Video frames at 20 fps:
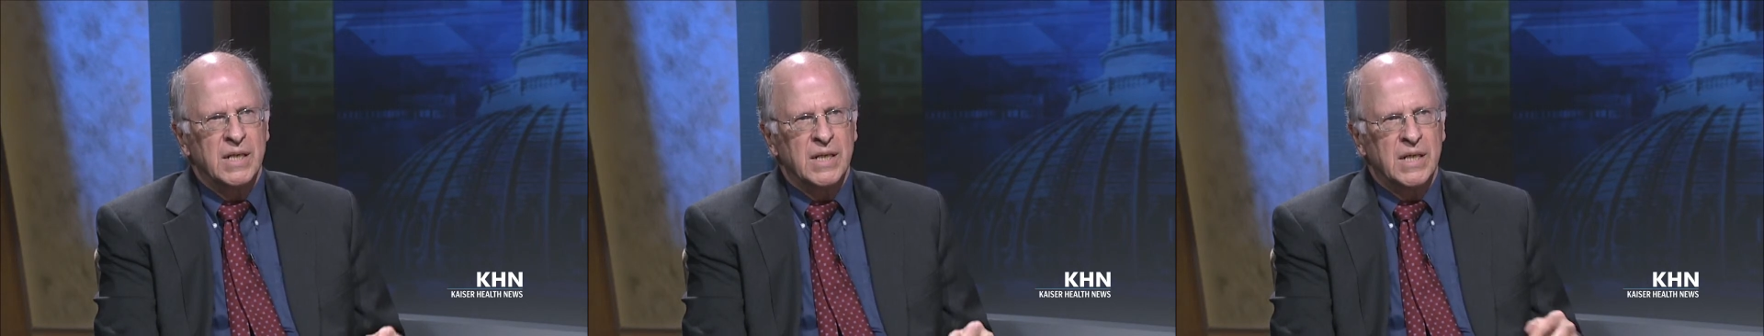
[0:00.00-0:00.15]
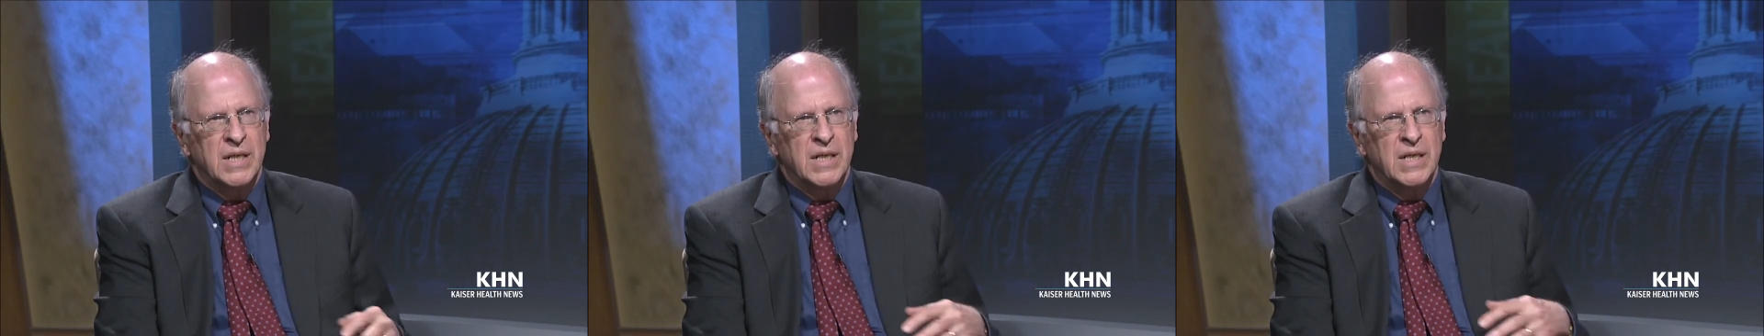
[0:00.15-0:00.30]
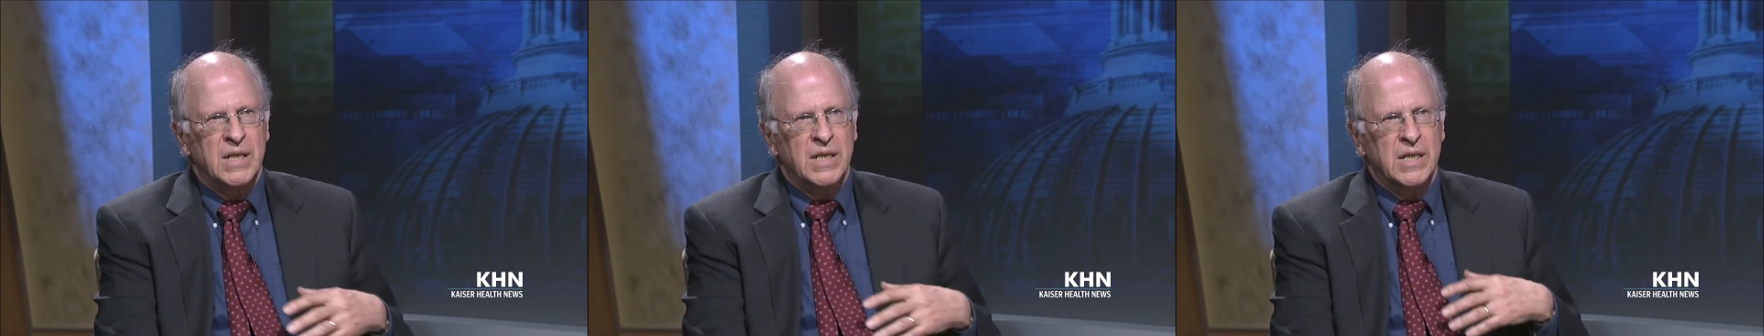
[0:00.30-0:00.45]

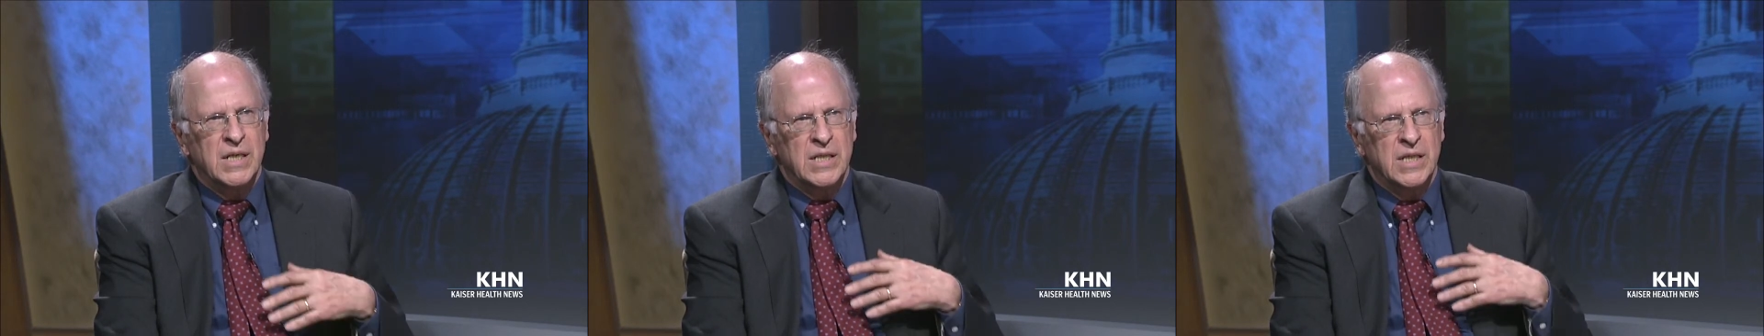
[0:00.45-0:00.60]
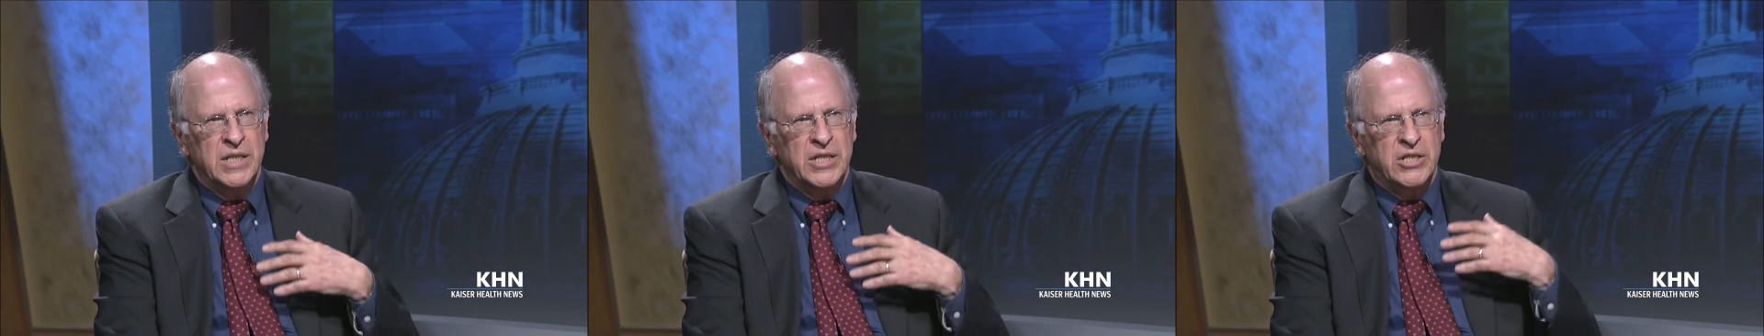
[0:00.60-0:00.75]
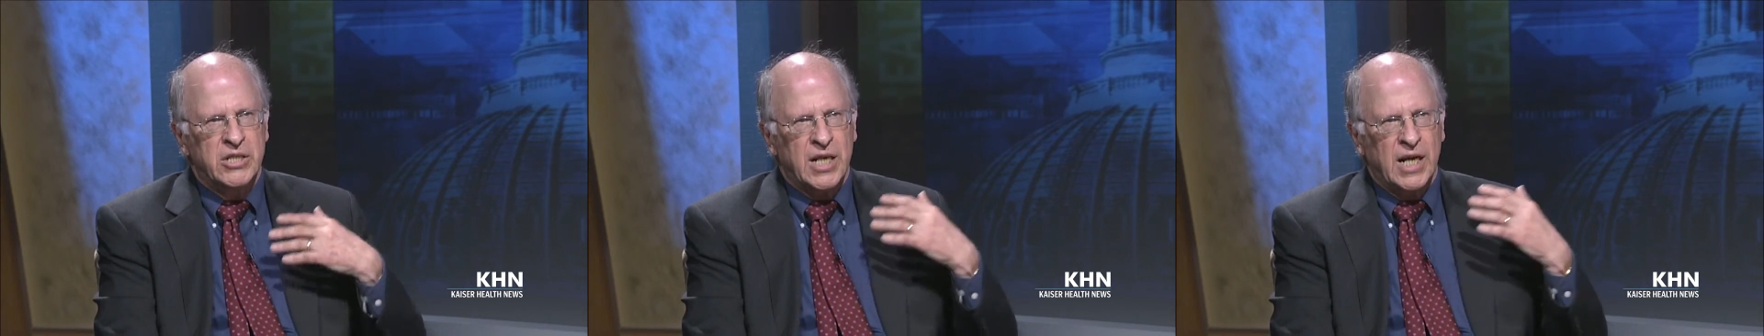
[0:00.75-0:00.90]
in, at
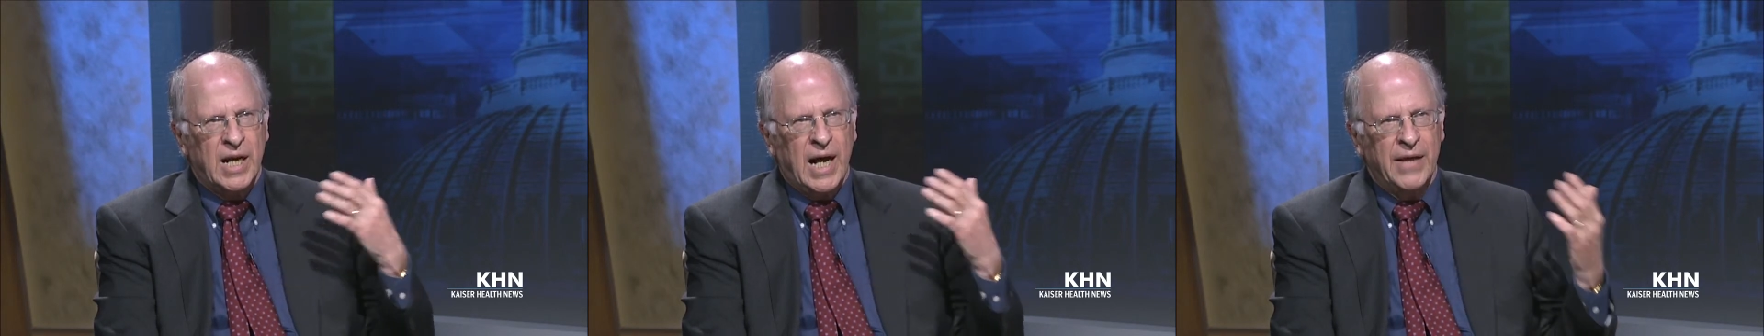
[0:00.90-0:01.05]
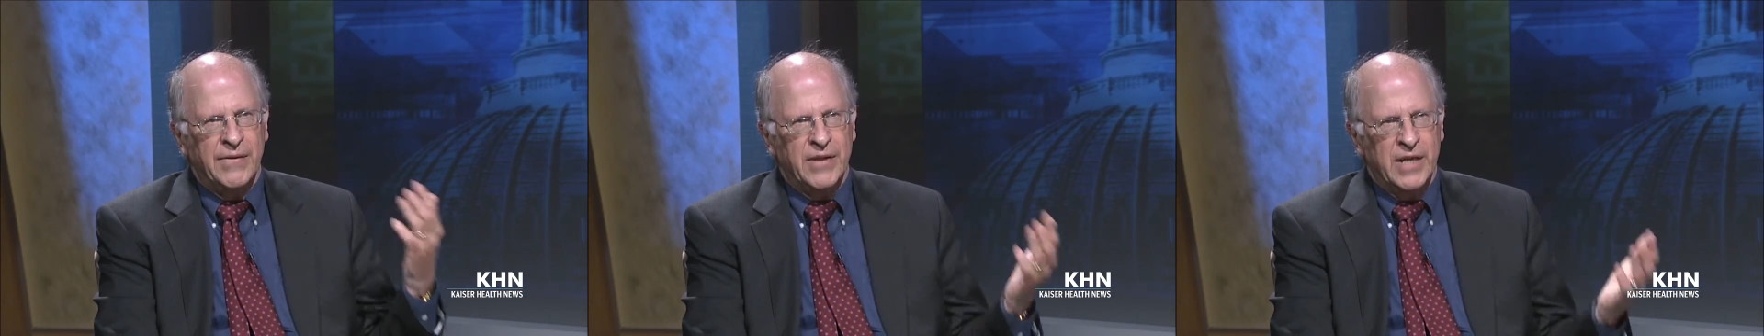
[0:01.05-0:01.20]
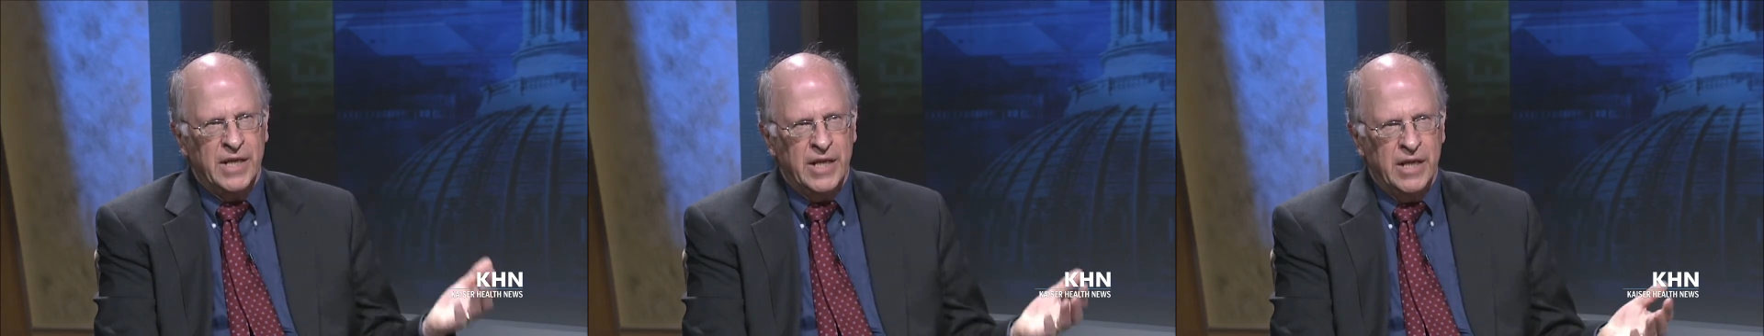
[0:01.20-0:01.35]
least
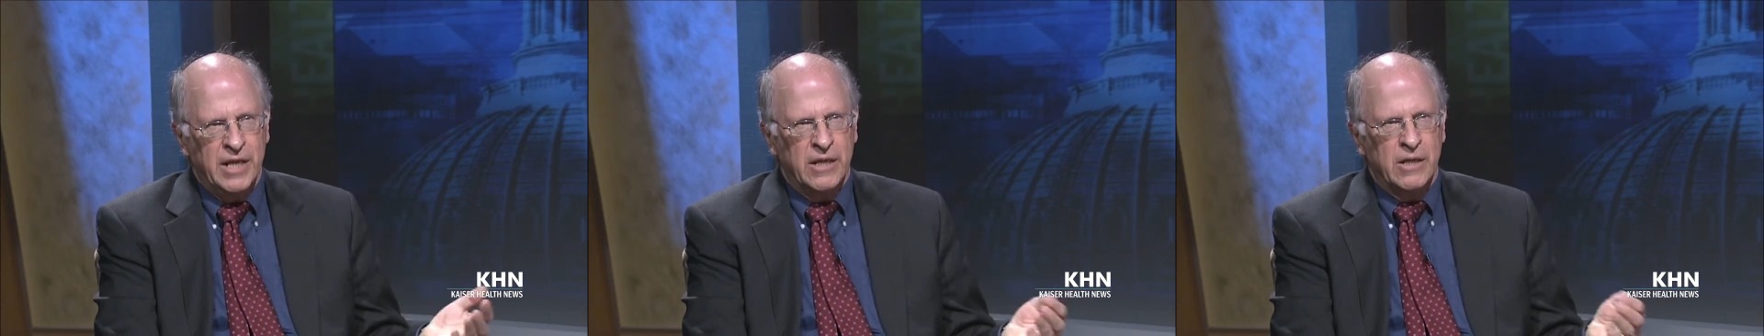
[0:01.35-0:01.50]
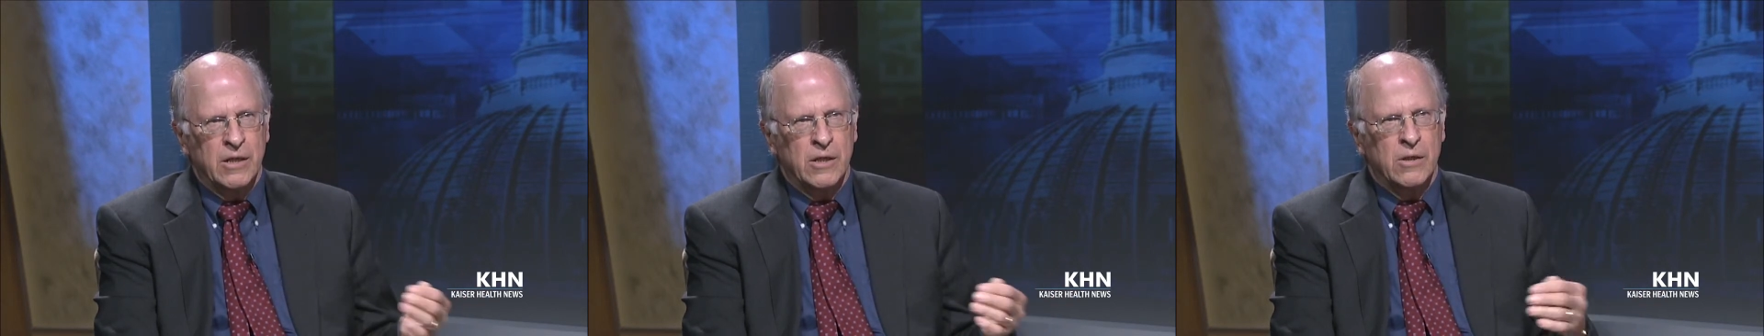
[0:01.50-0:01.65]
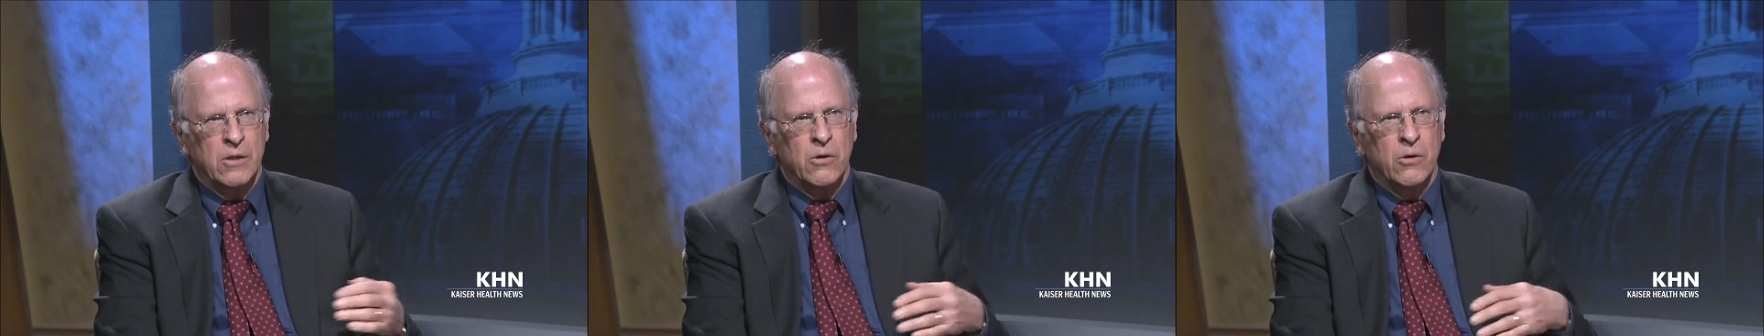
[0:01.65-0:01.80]
on the
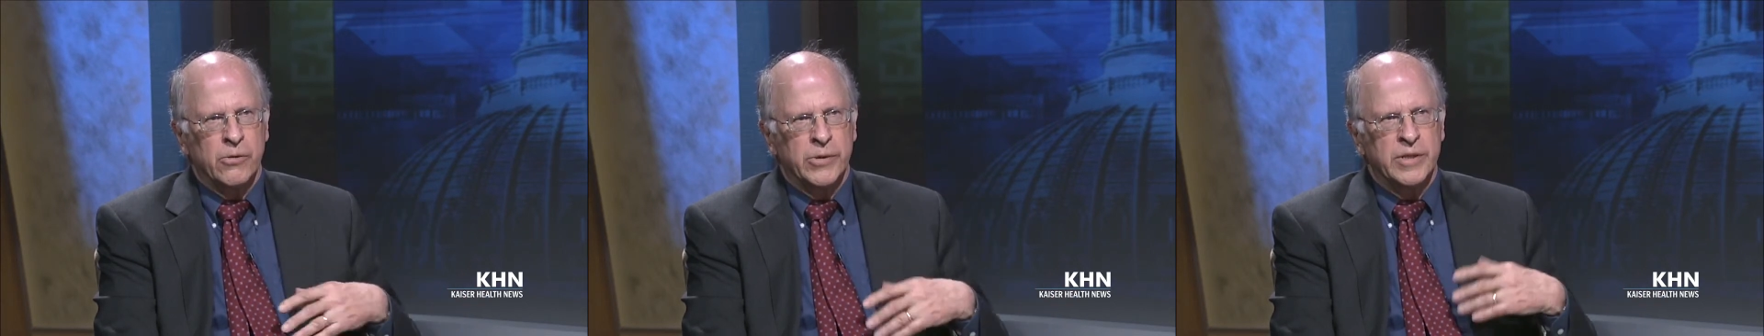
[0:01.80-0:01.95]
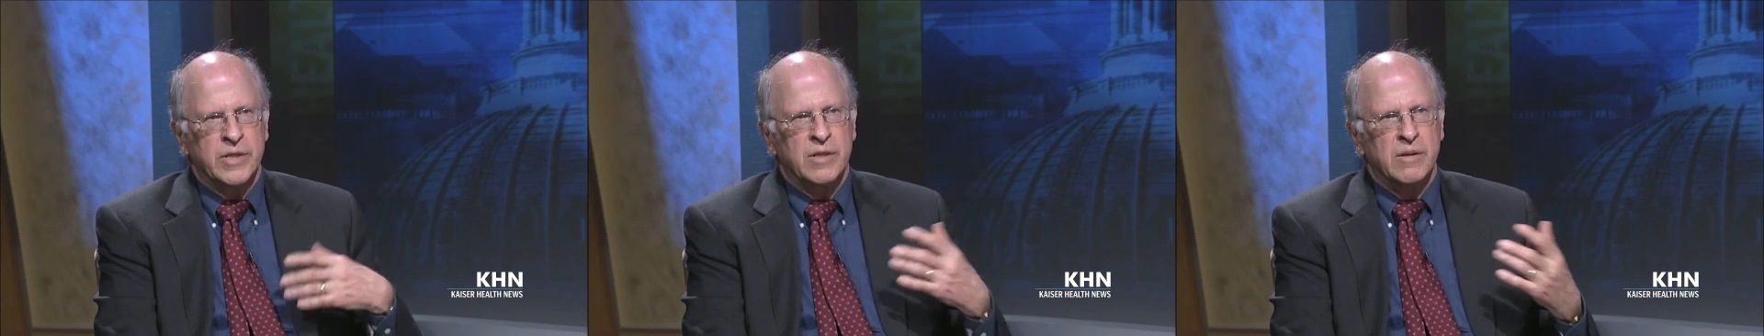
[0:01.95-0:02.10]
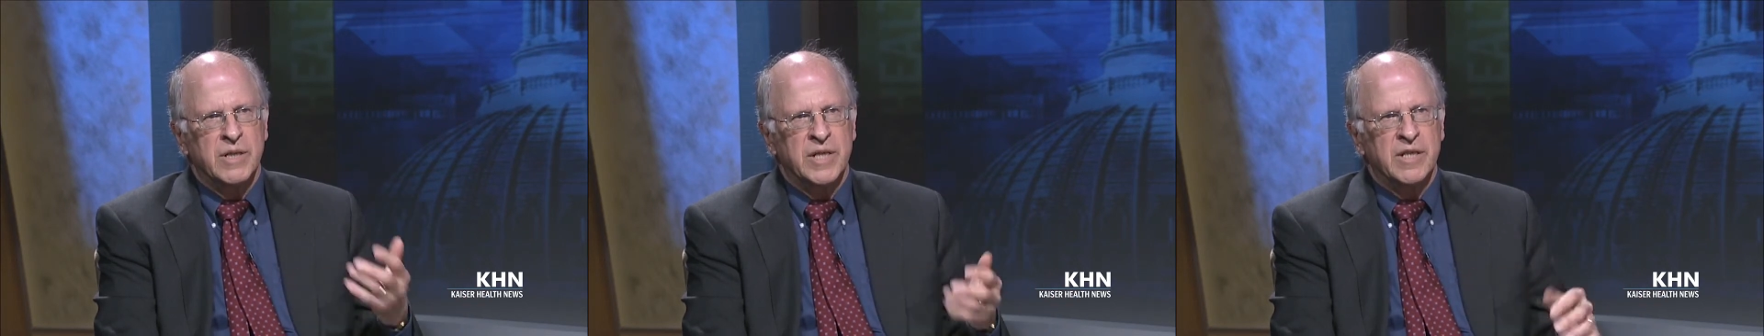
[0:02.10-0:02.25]
Hill or
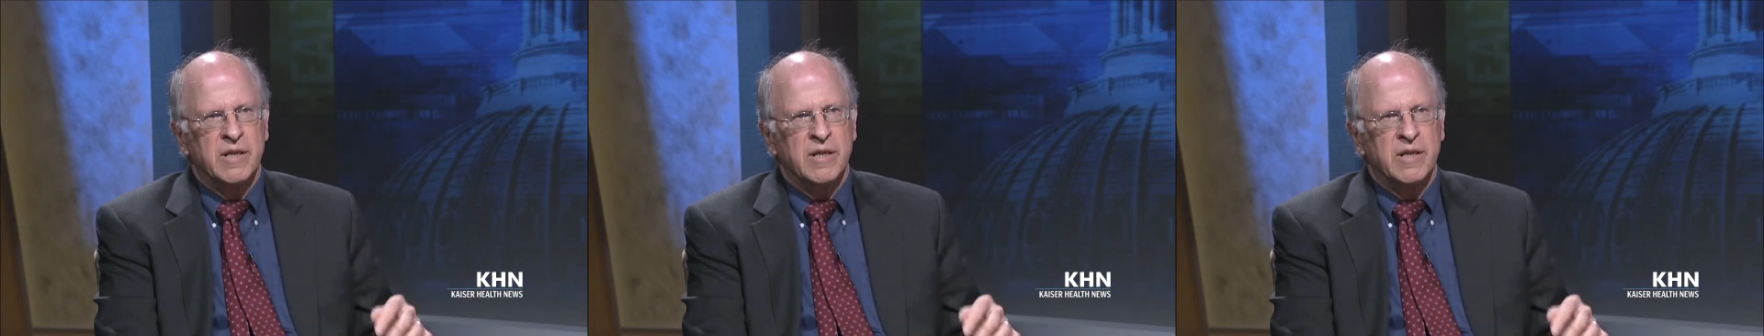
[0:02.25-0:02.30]
in a,